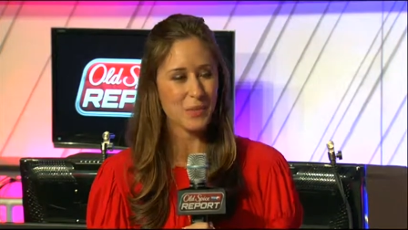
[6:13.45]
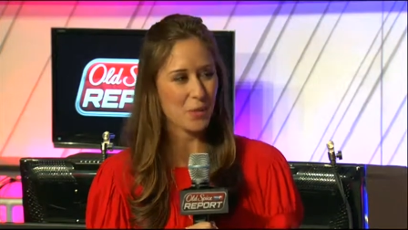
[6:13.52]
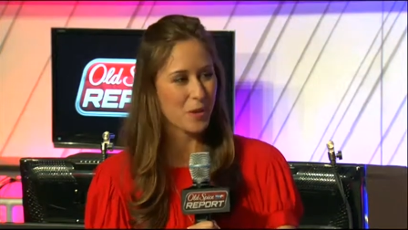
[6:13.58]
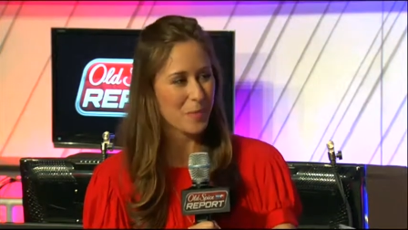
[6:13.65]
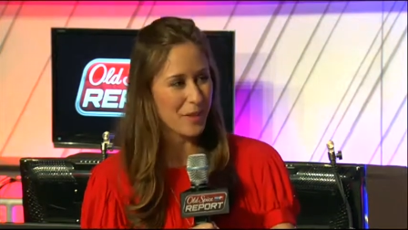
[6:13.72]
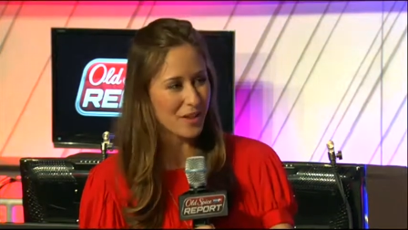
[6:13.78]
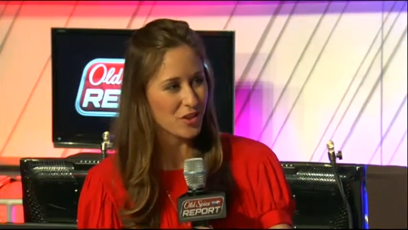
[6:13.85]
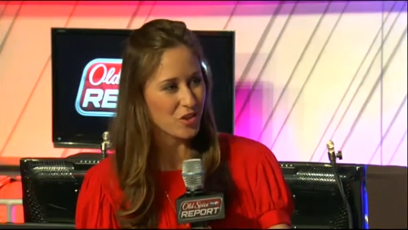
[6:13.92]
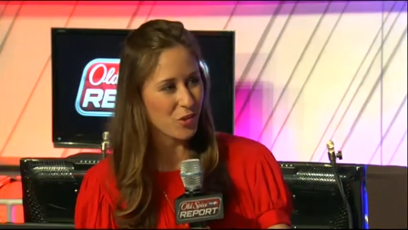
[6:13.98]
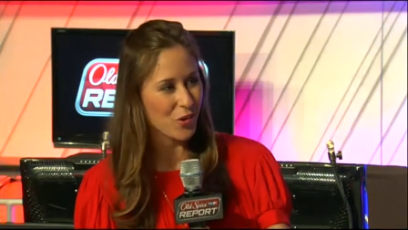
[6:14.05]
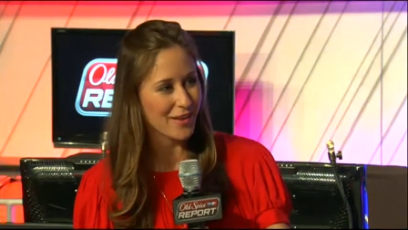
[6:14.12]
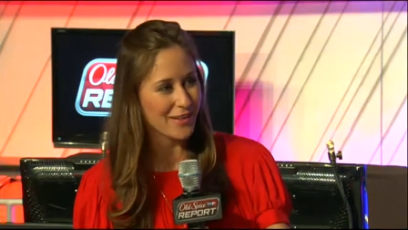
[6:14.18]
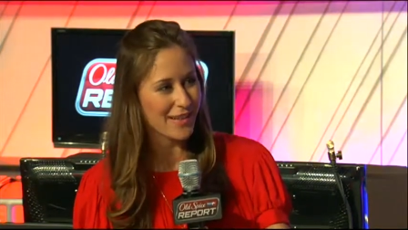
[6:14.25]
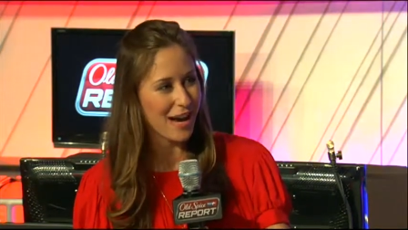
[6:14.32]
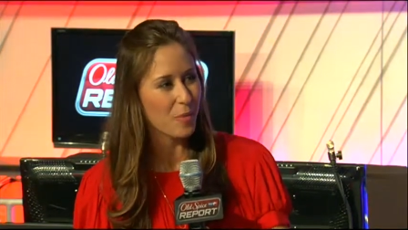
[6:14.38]
and we're being
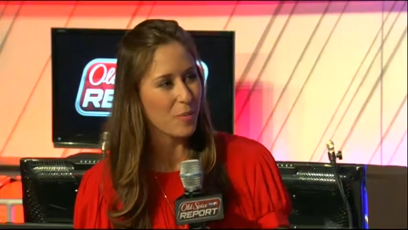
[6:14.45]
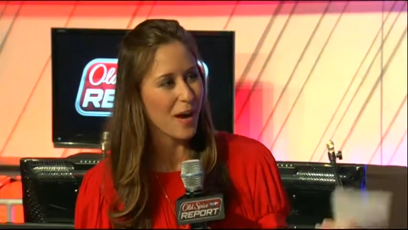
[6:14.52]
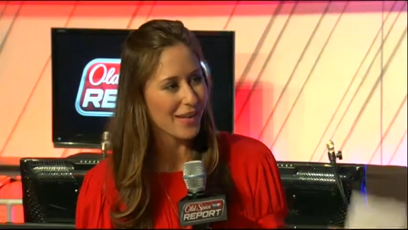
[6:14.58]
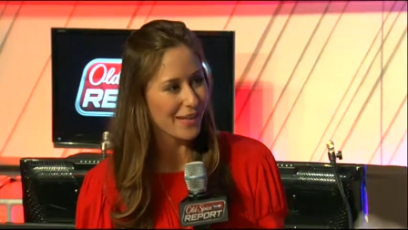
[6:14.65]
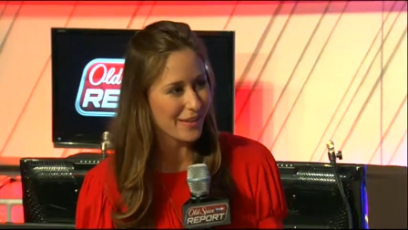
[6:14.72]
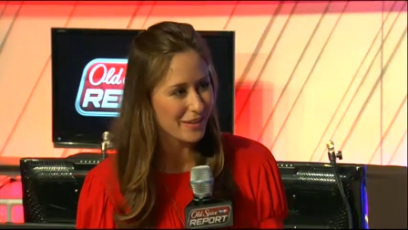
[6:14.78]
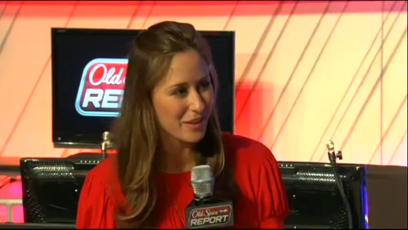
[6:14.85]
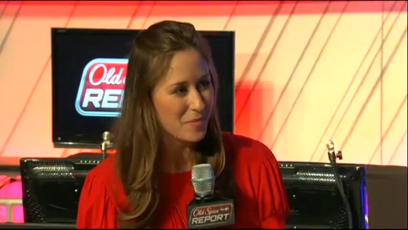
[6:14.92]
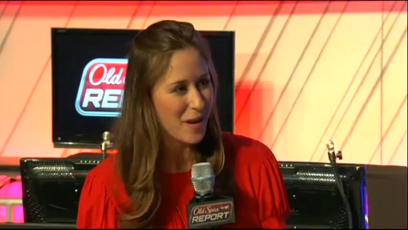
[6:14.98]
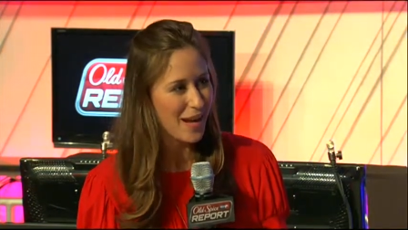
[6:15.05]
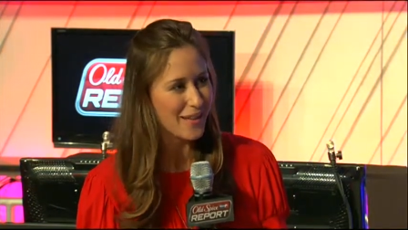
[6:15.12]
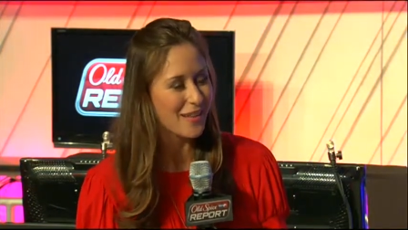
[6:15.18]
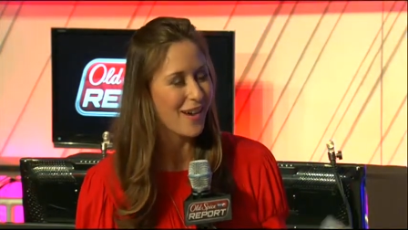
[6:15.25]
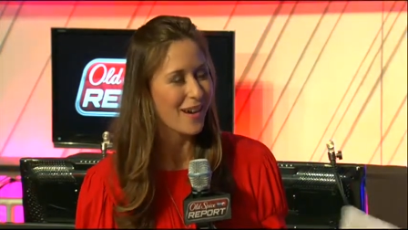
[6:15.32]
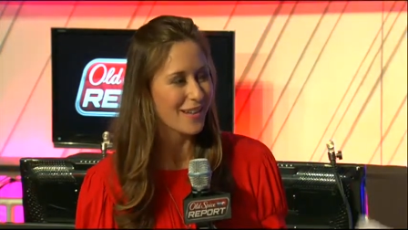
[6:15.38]
joined now by
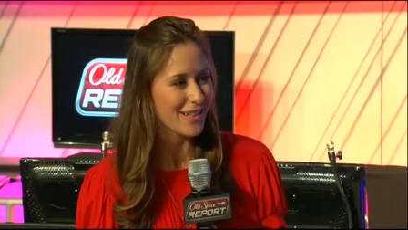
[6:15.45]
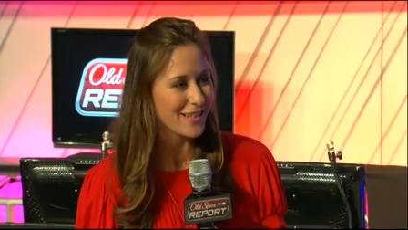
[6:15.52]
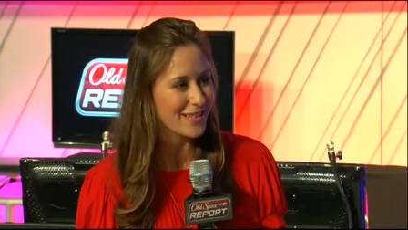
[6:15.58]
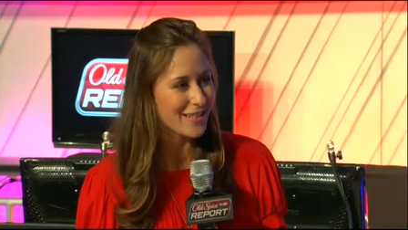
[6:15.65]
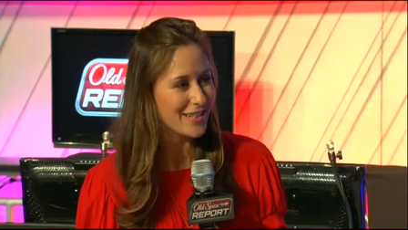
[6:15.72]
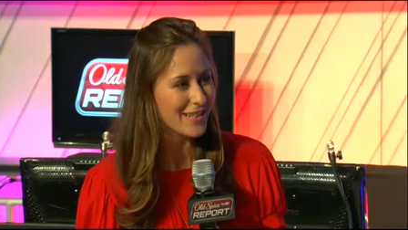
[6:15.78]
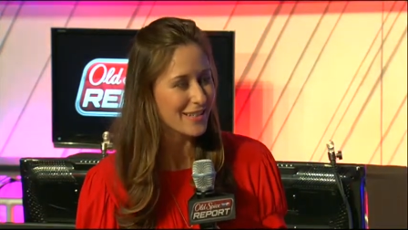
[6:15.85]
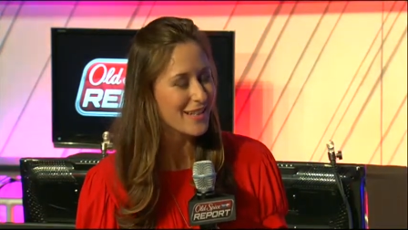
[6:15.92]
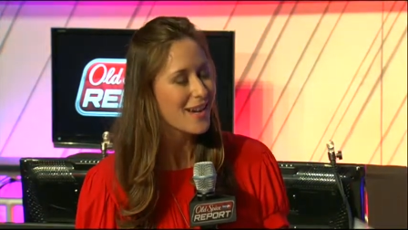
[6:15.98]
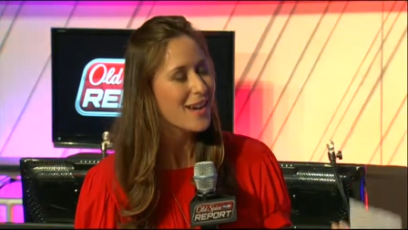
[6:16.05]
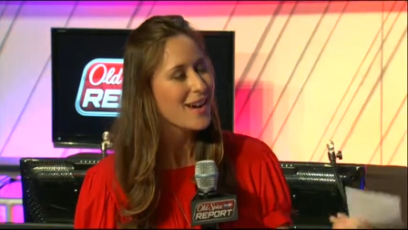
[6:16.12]
Elamite on Instinct.